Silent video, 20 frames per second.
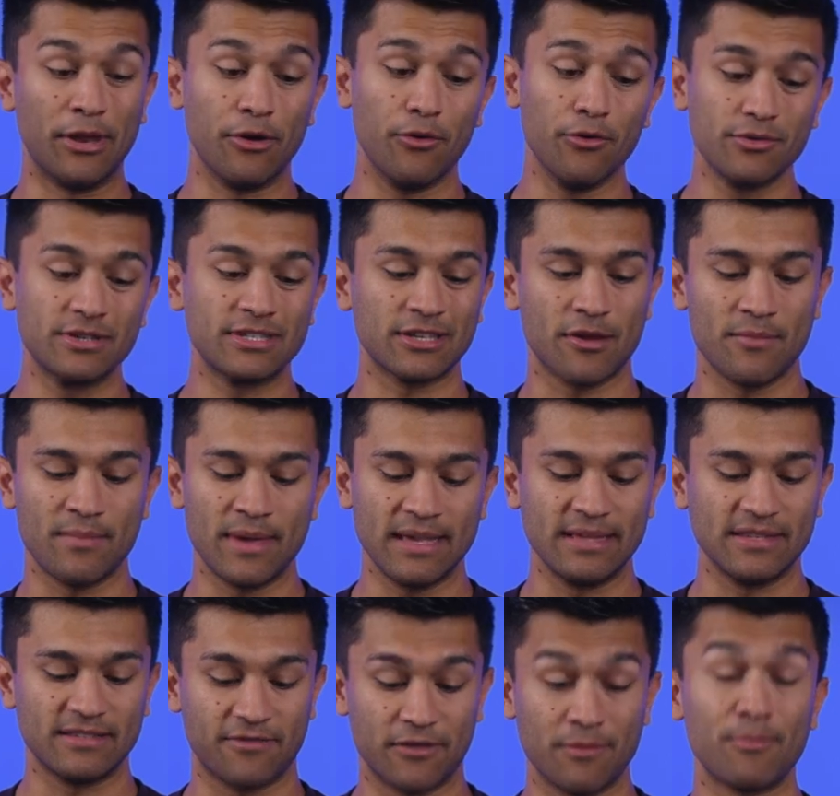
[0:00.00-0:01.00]
but it also
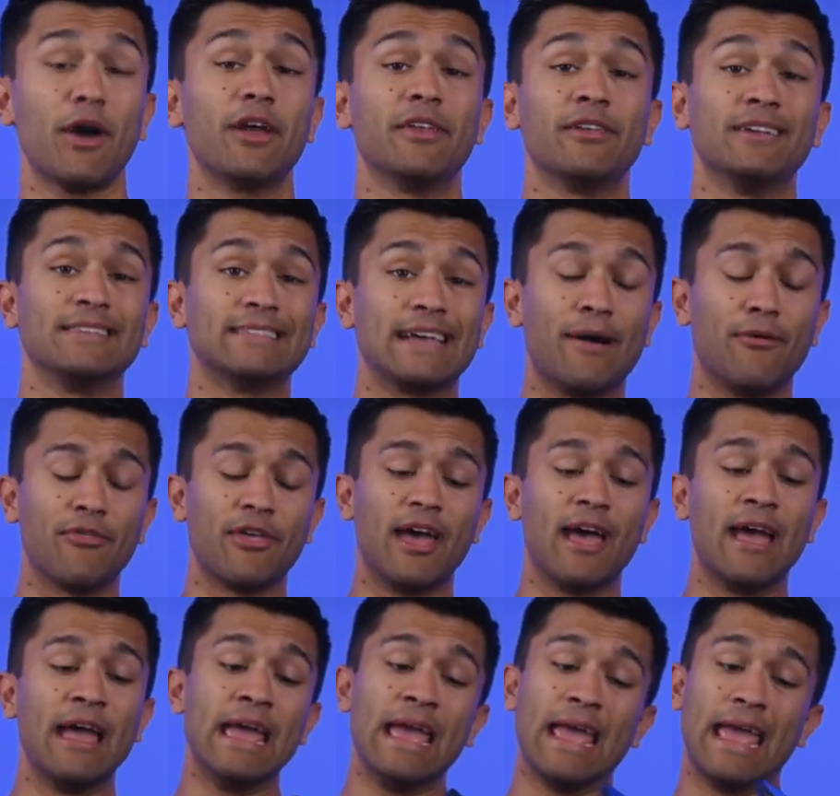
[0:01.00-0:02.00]
means for the bike nerds out
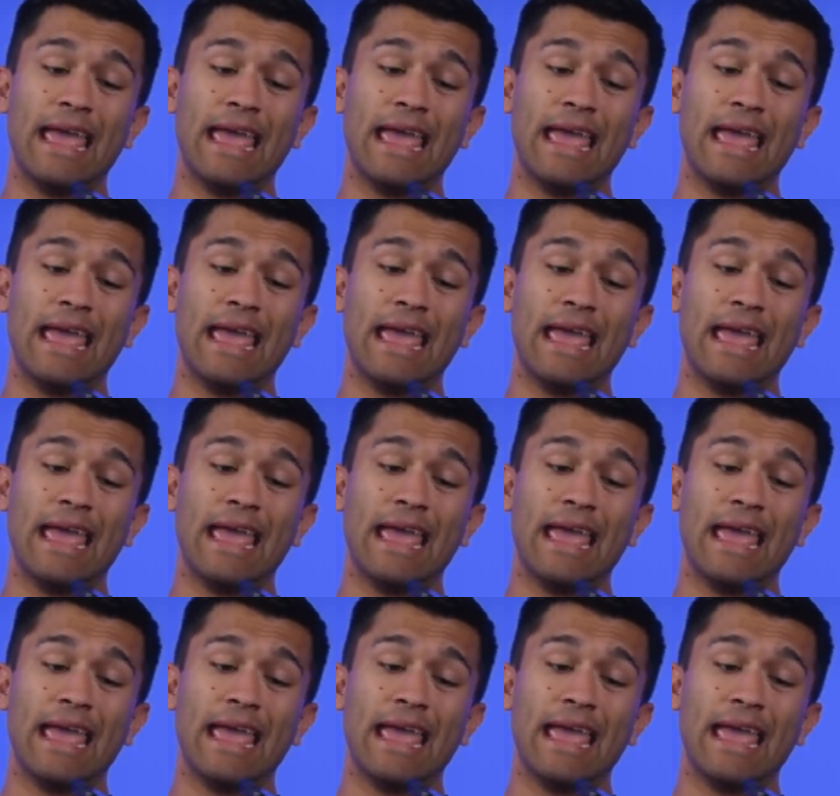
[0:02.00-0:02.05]
there,